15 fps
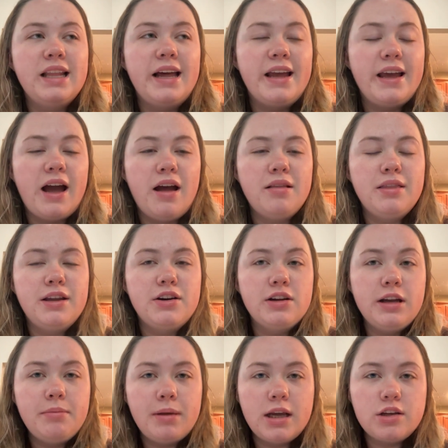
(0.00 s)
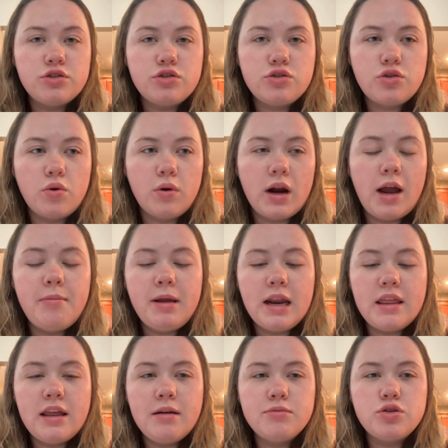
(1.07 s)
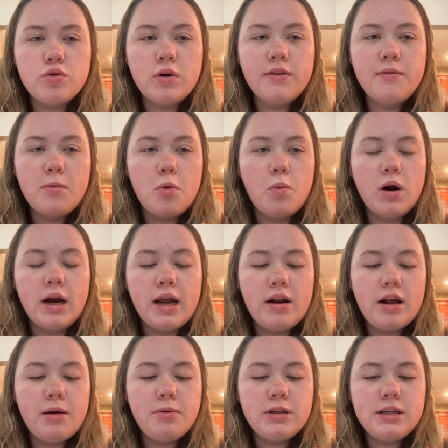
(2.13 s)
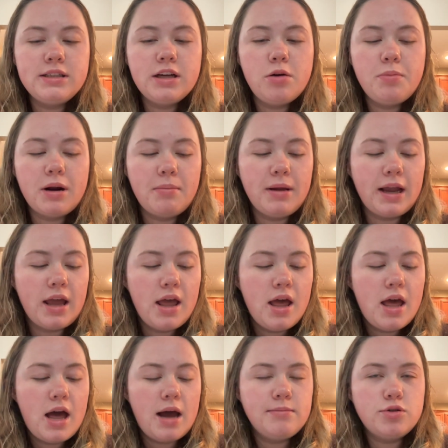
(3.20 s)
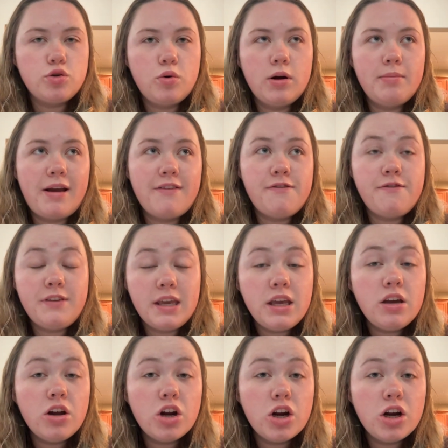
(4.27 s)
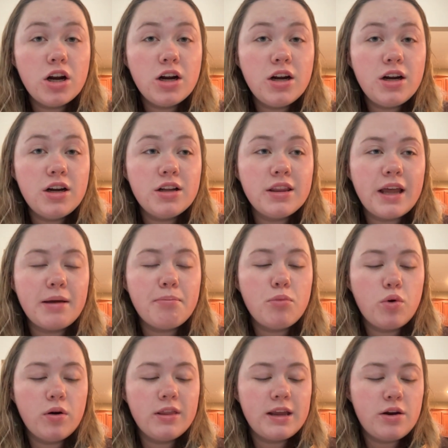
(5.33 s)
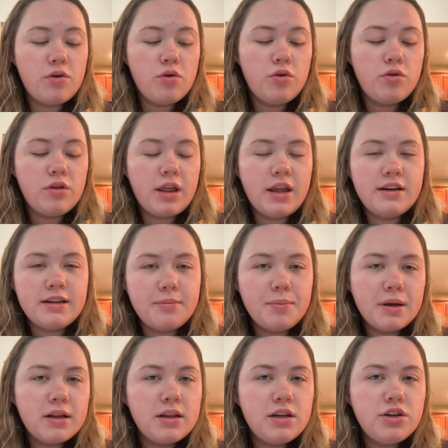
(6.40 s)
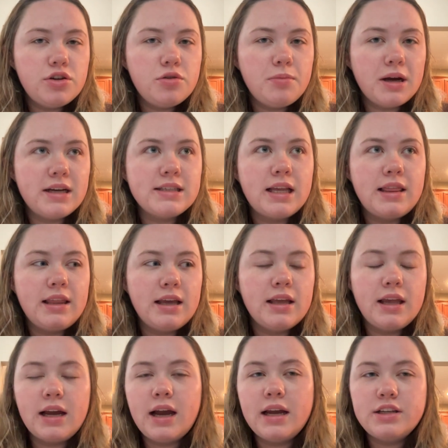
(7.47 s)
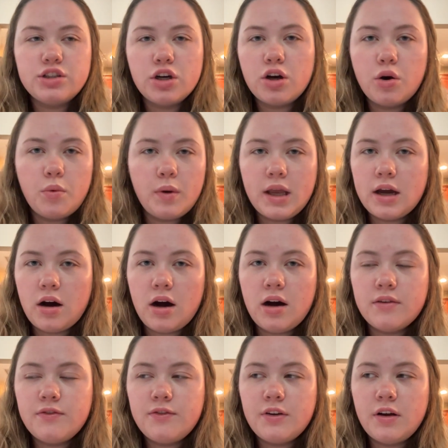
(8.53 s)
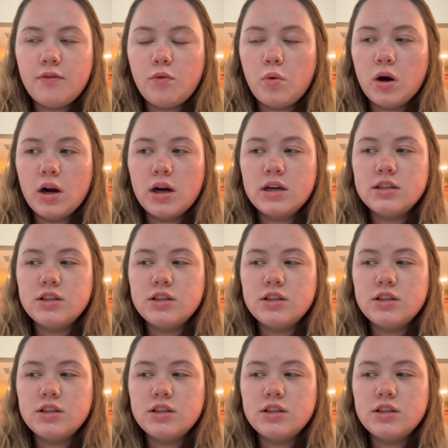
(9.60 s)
Like I literally am like sore. I mean, I think I'm sore from the workout a couple days ago, but I'm like, I'm sore. My feet hurt like more than they typically do because I think like I took a week off of work.